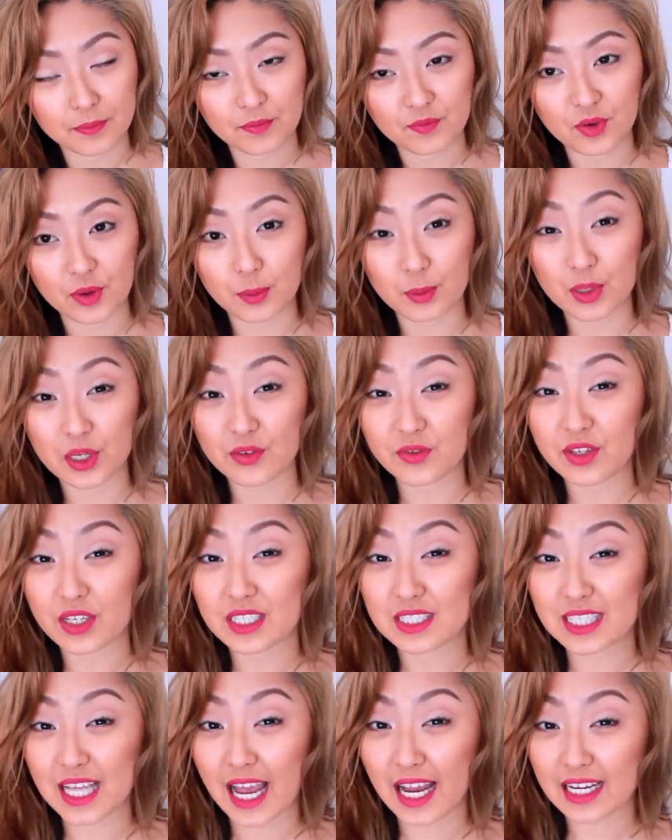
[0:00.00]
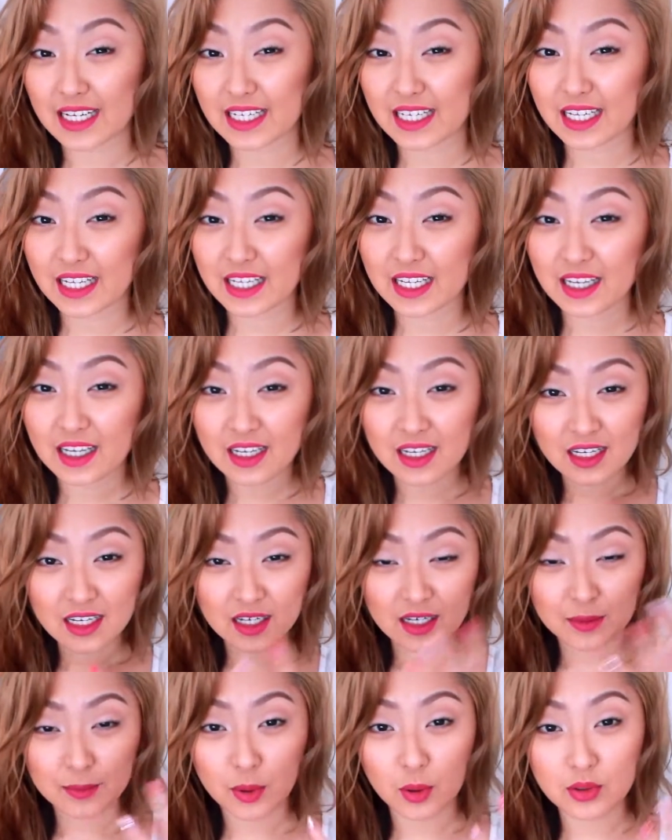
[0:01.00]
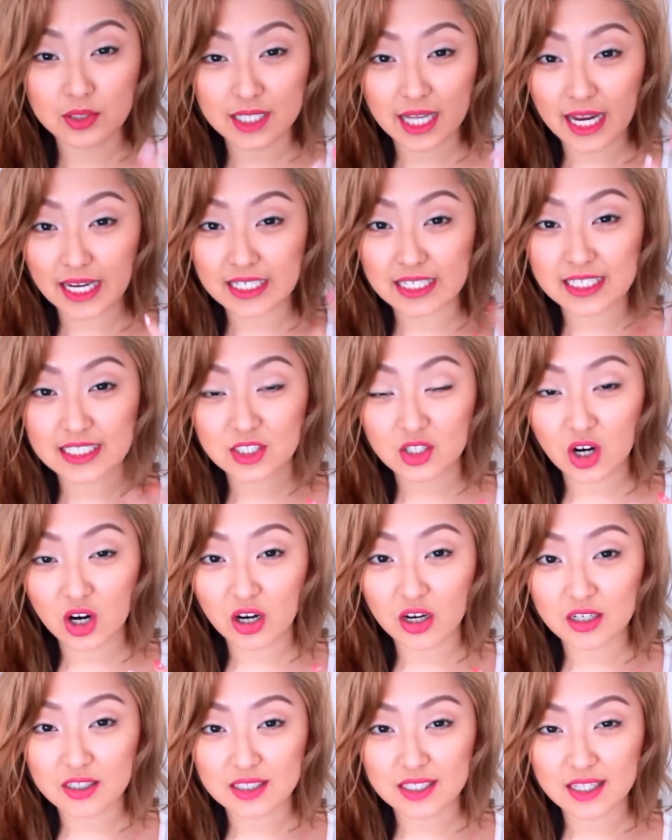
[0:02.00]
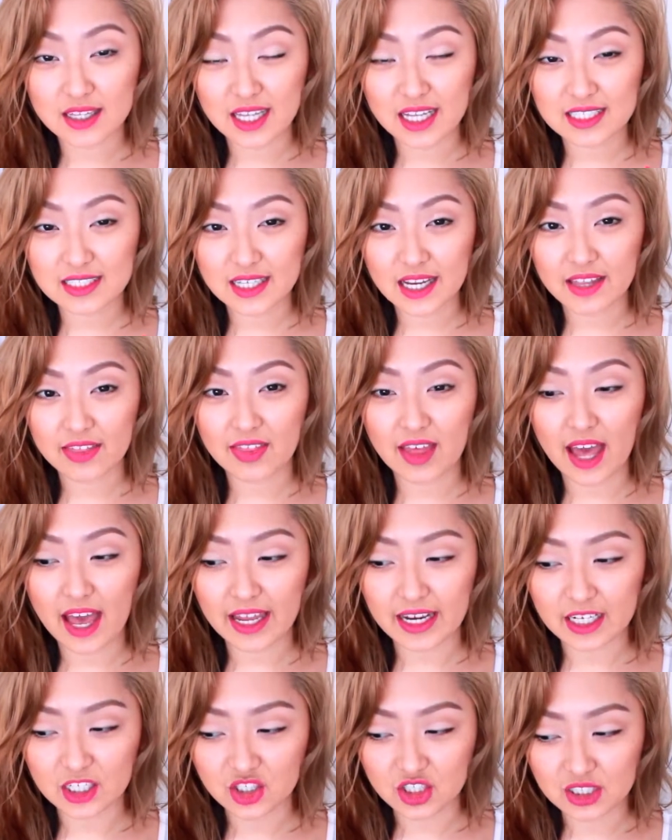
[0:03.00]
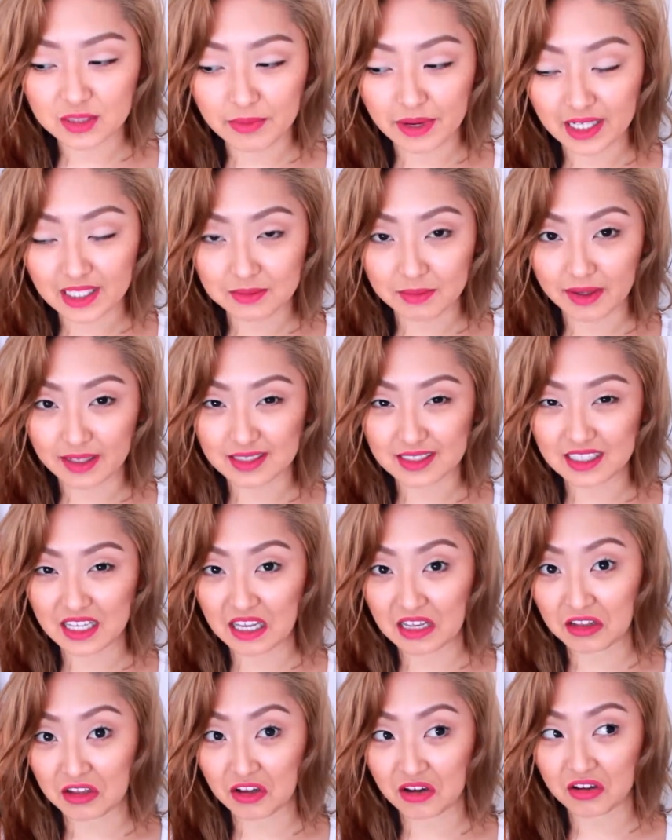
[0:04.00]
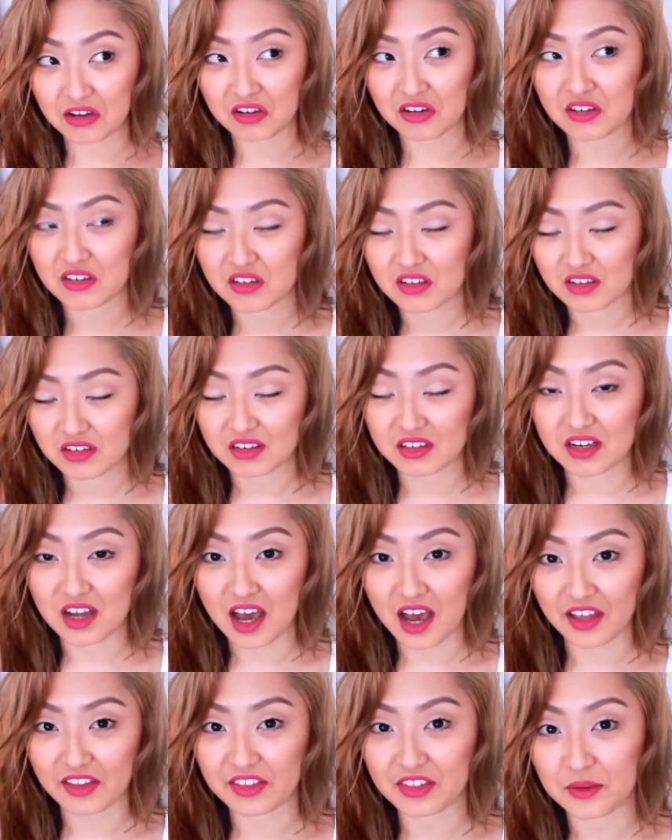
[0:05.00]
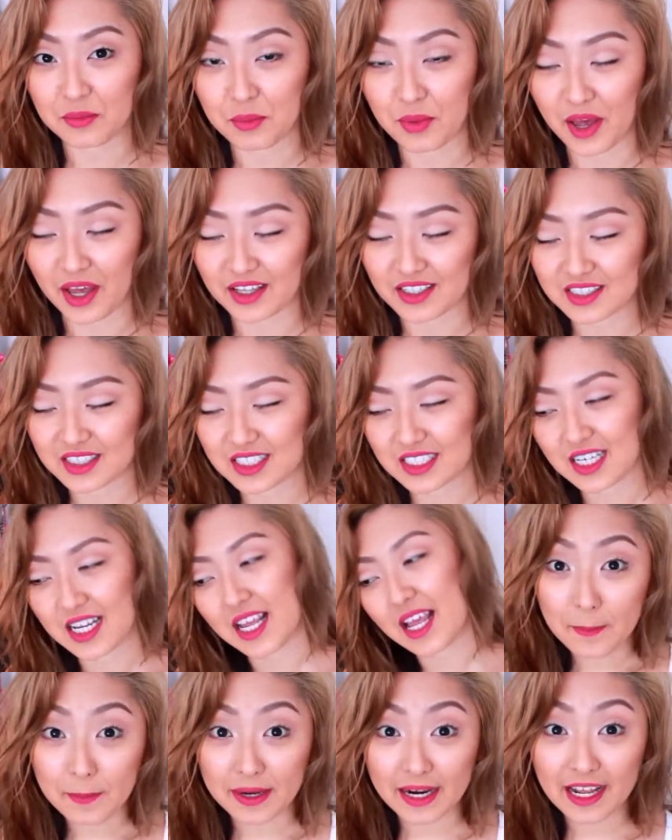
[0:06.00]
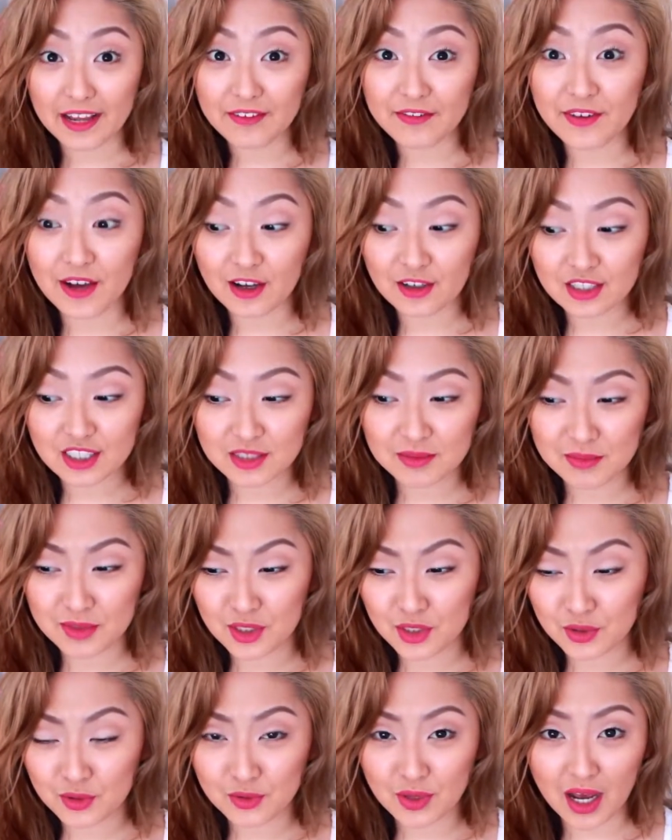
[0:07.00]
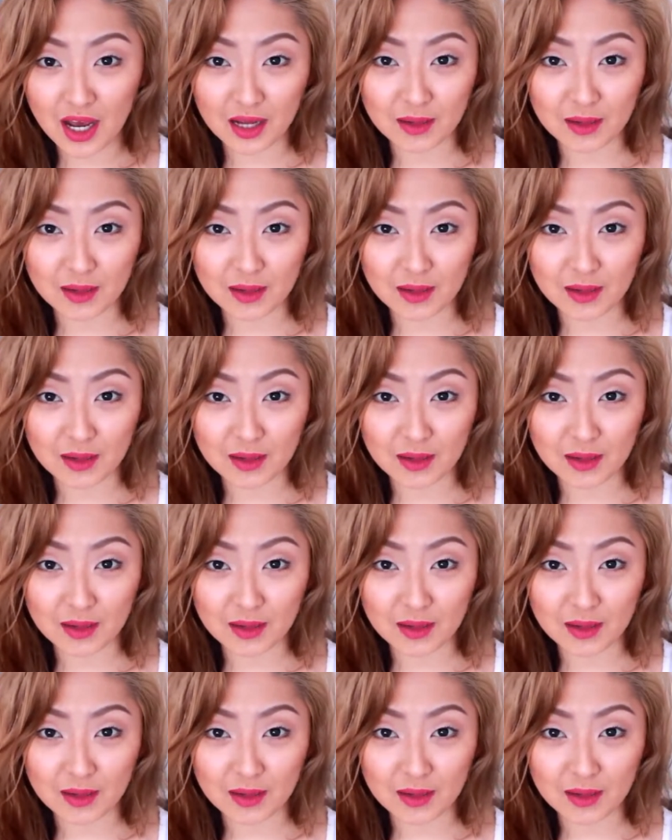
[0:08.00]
previous acne, post-acne scars and things like that. It just makes my skin look not the best. But I found some new